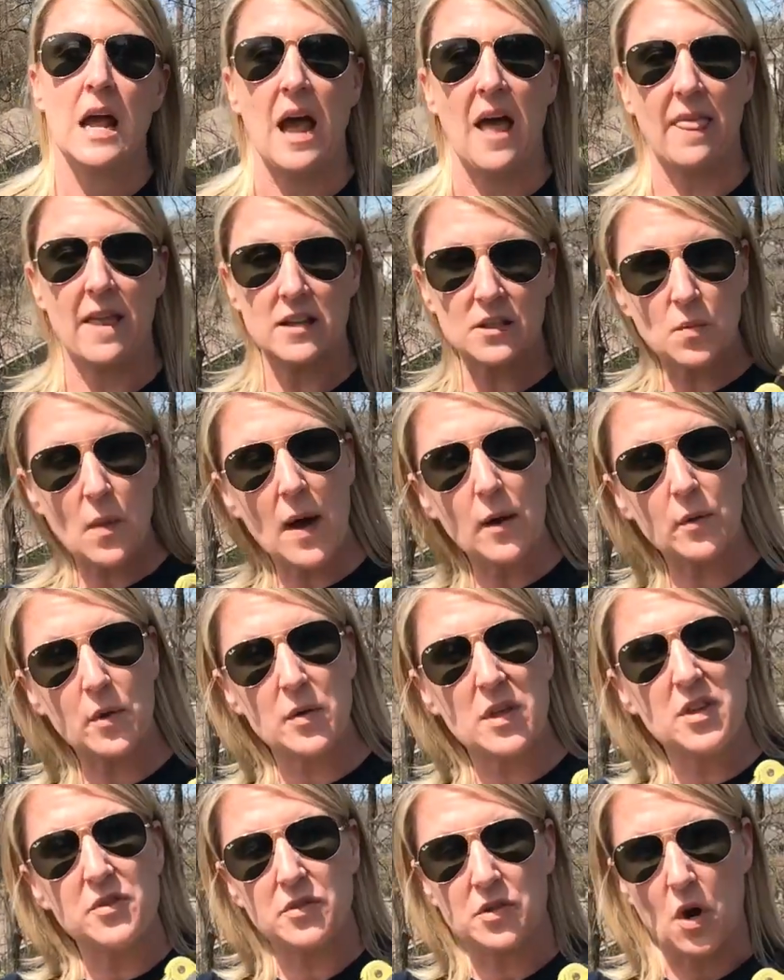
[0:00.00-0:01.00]
And that's why we
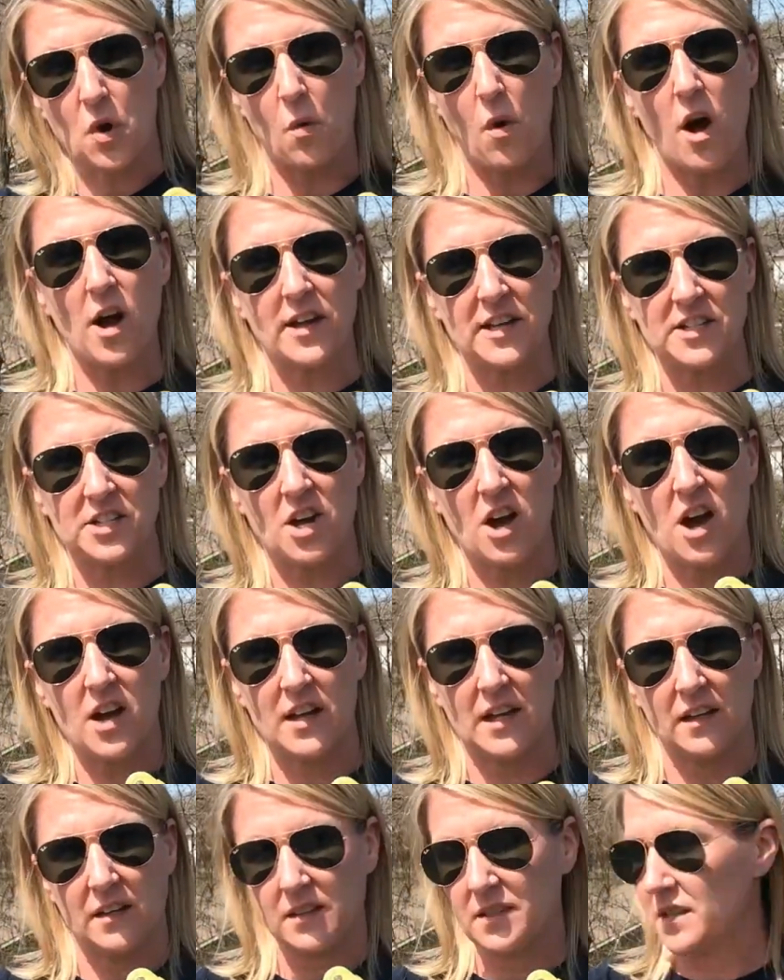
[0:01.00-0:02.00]
use our walkie
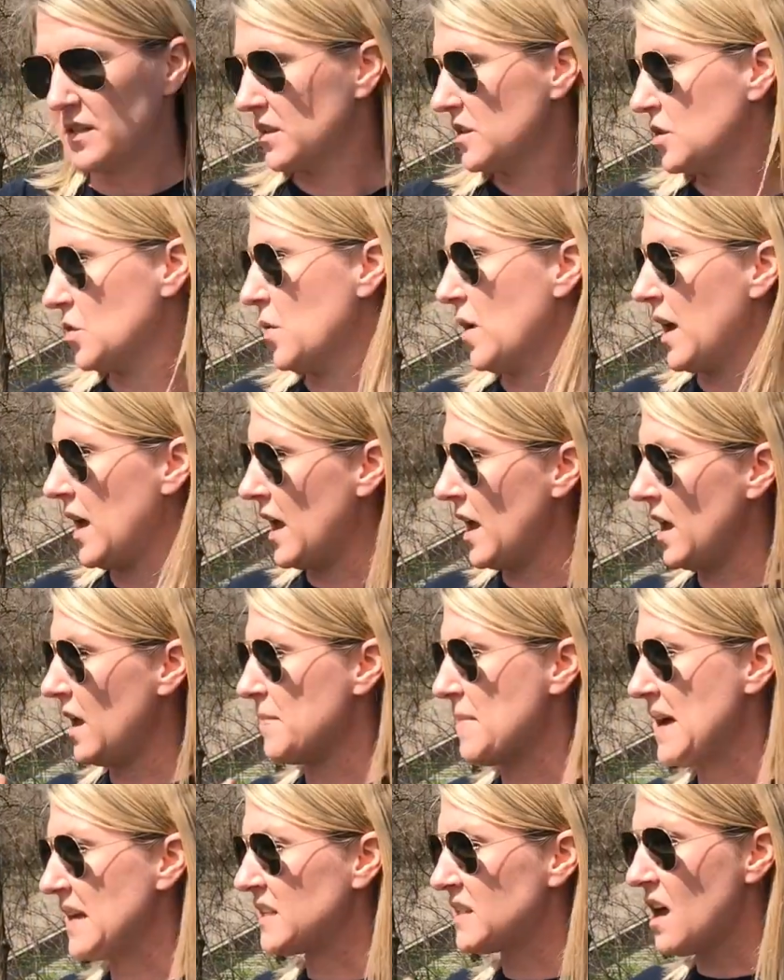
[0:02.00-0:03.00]
talkies. So when
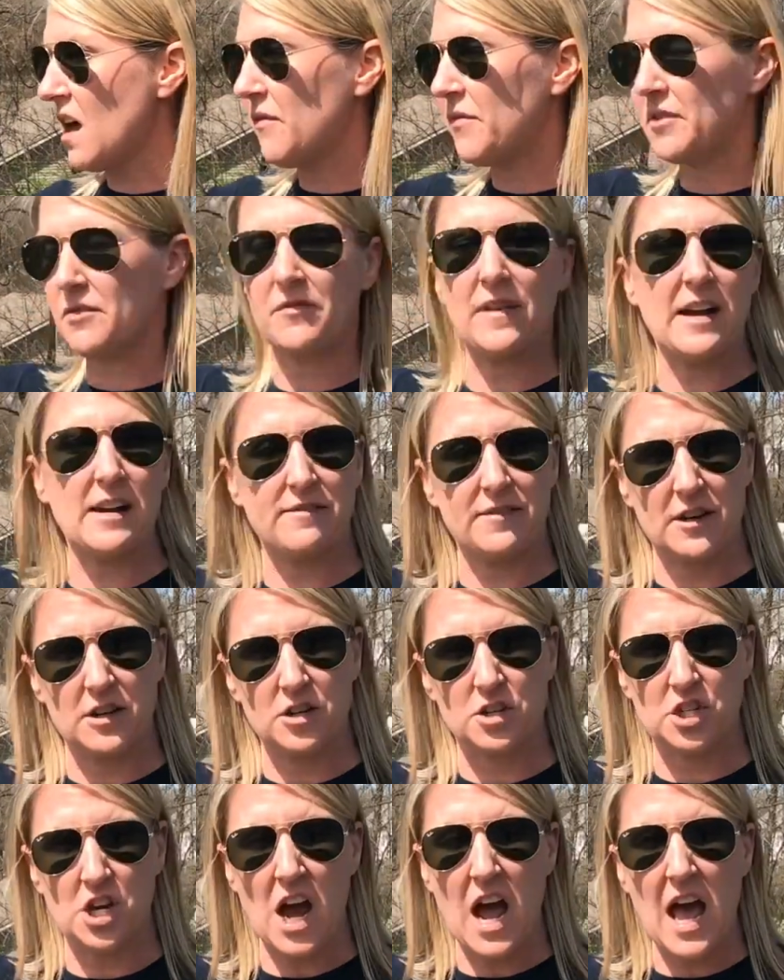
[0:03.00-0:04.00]
myself and
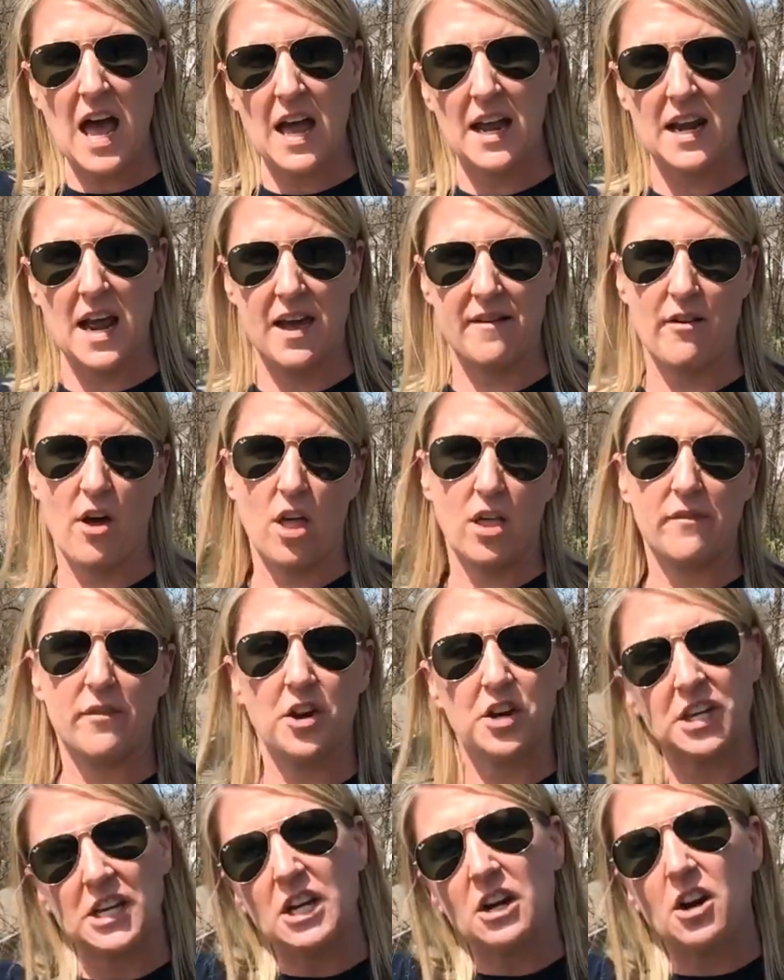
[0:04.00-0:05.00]
firefighter John have all of
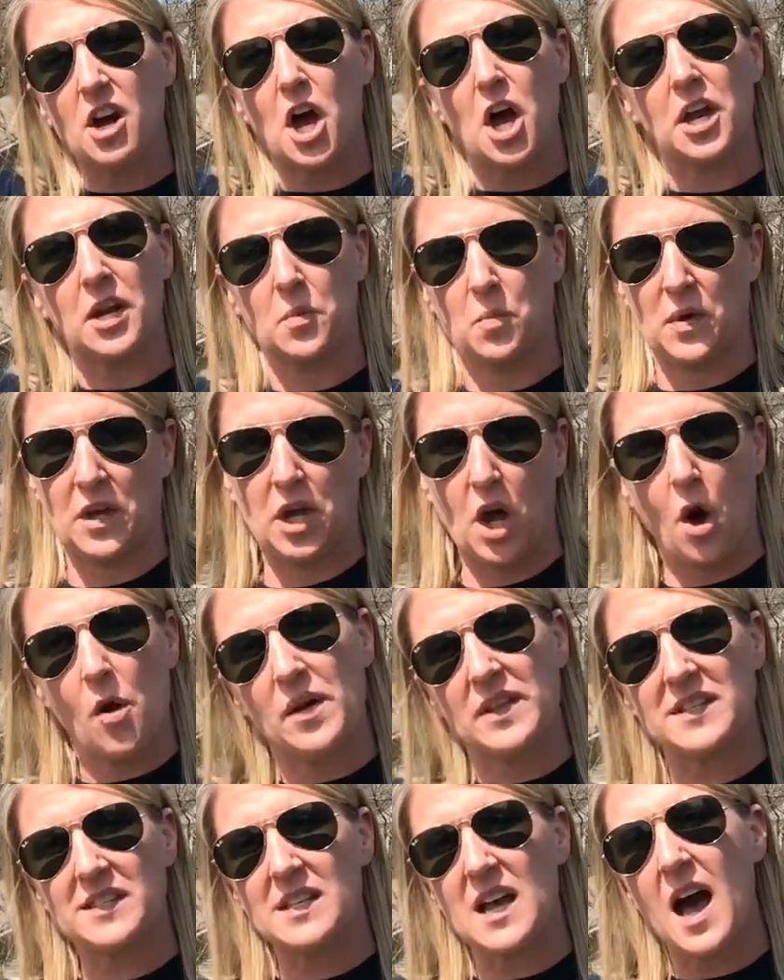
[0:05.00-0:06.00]
our gear on and we go
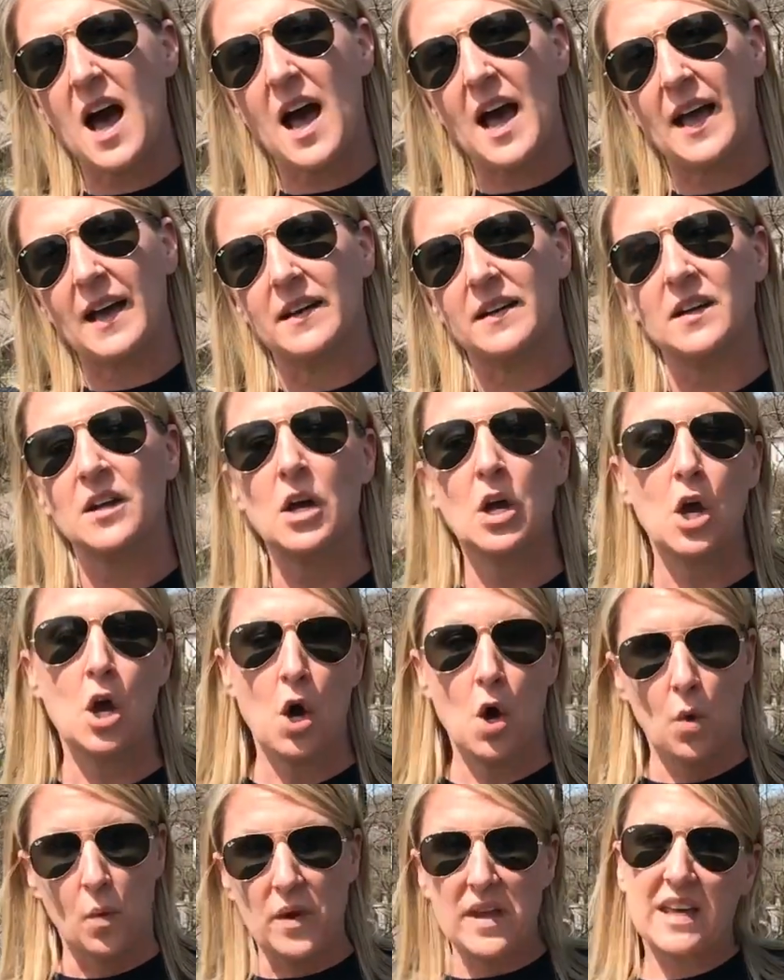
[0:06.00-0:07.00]
inside,
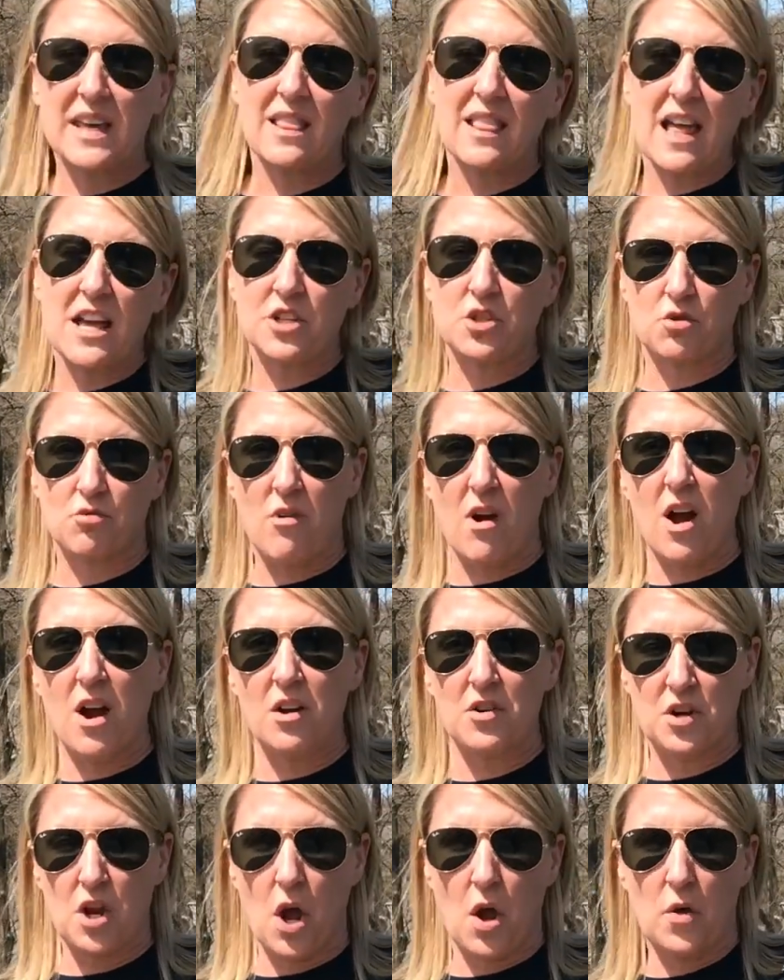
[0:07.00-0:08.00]
we can let
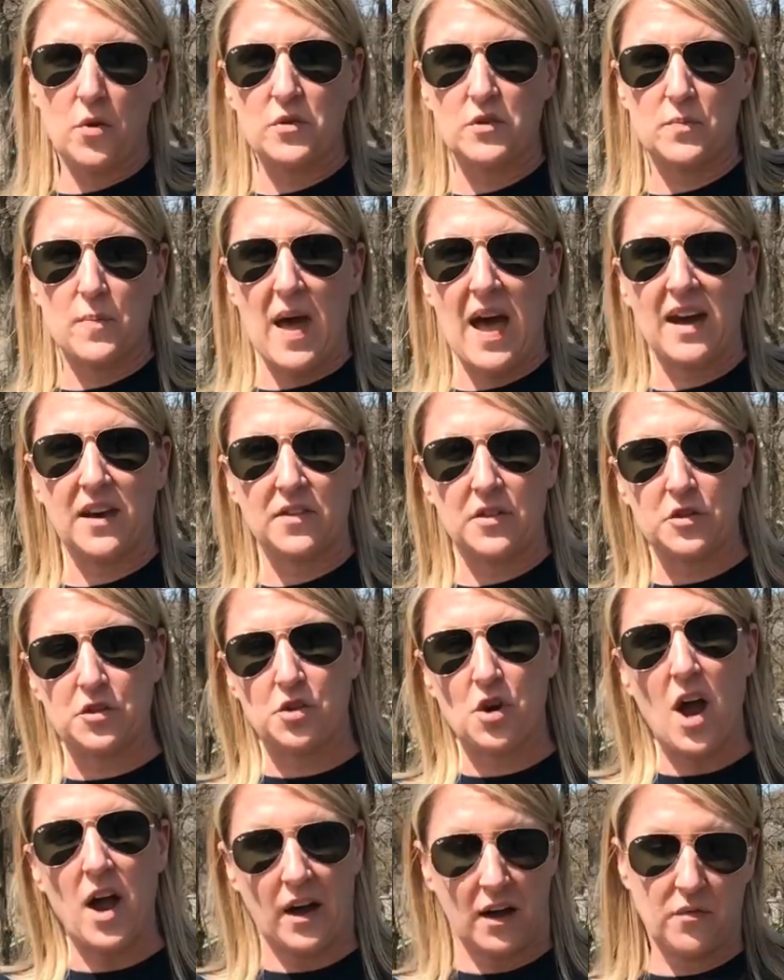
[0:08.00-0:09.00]
Gerard know who's back at the
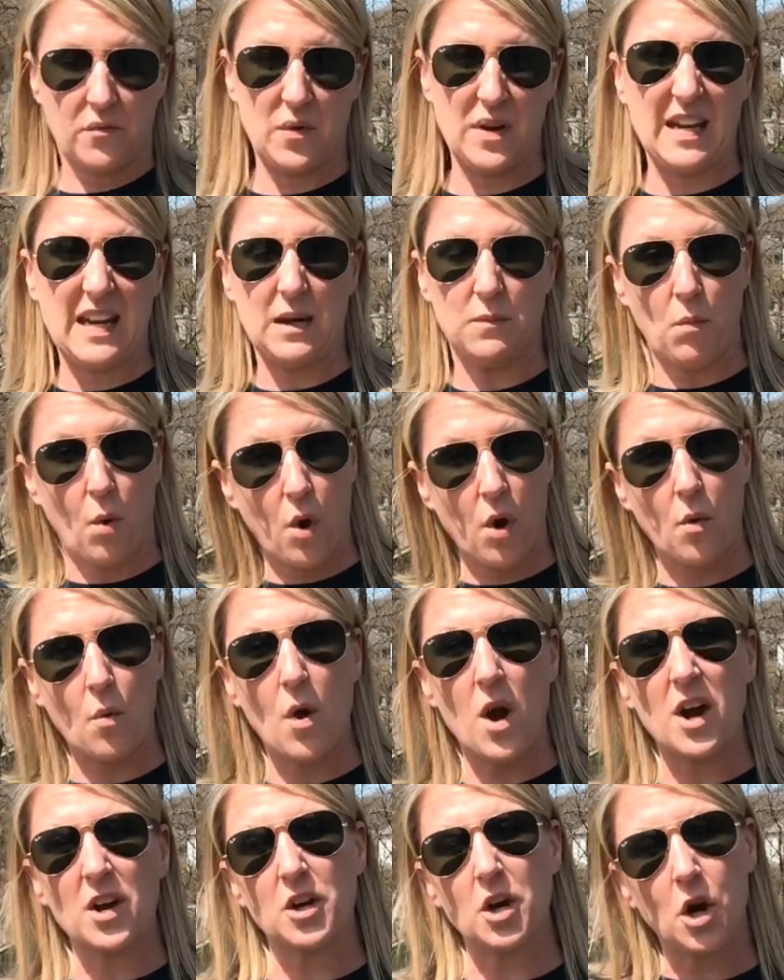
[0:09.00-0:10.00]
truck if we need more
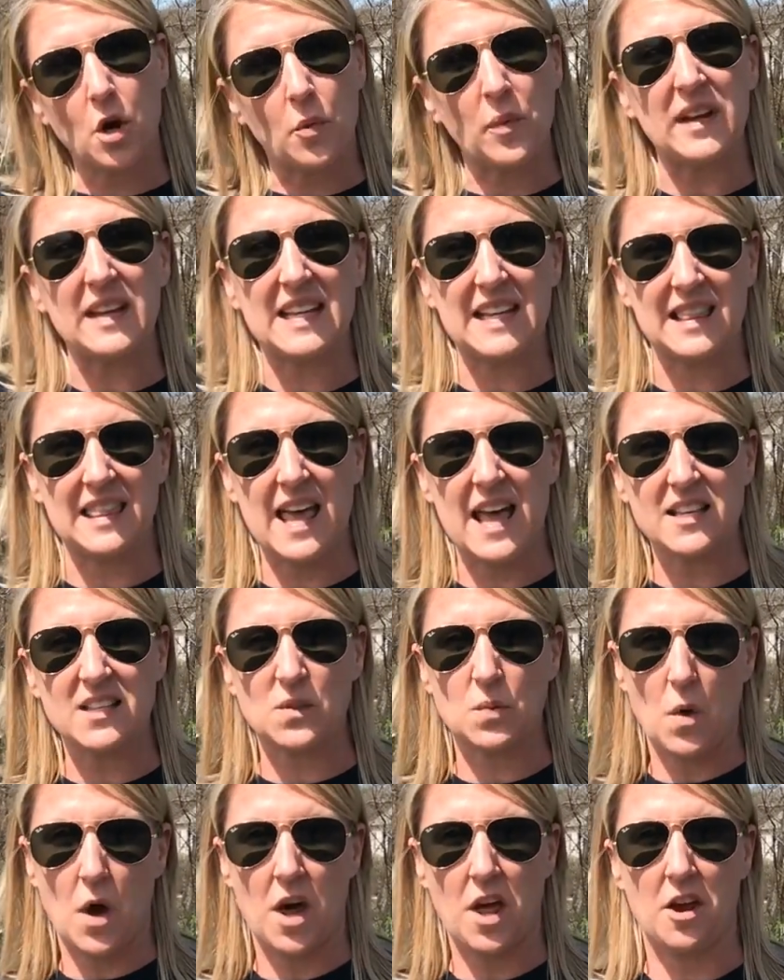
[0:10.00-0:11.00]
water or we need
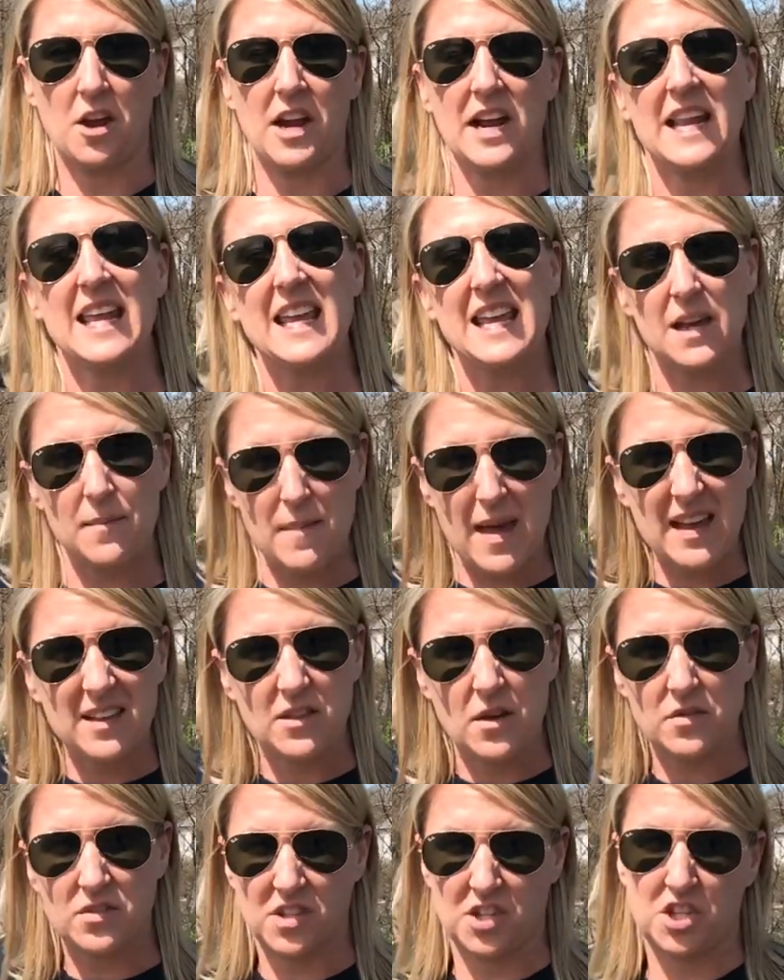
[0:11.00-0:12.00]
less water, and he can make
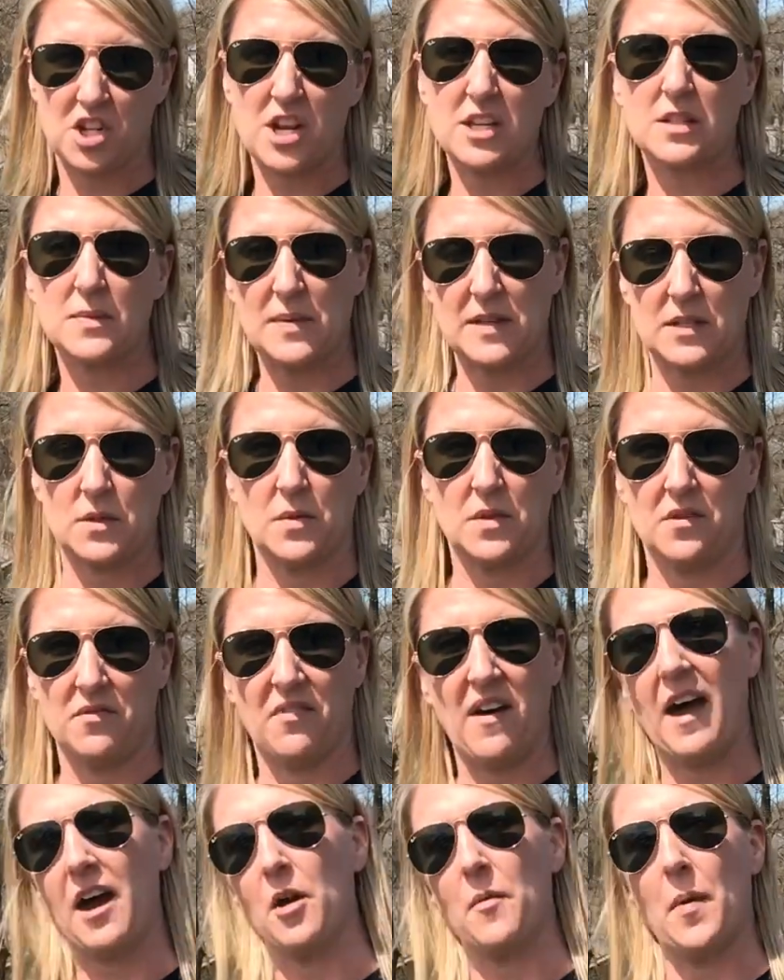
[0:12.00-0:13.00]
those adjustments with the
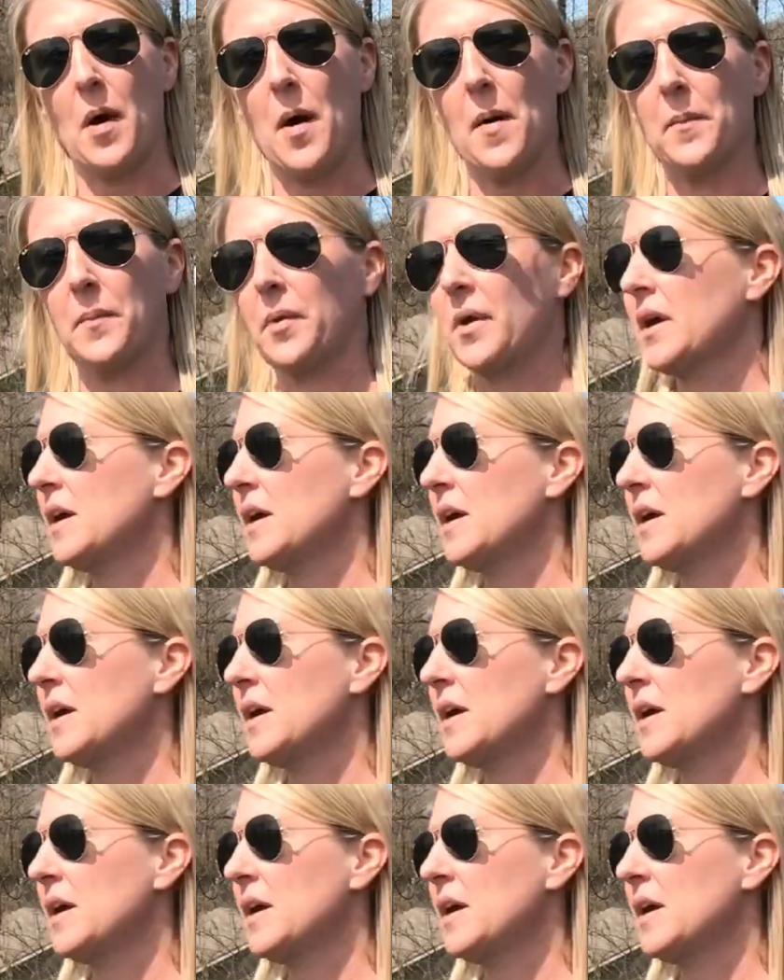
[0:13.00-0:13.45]
fire pump.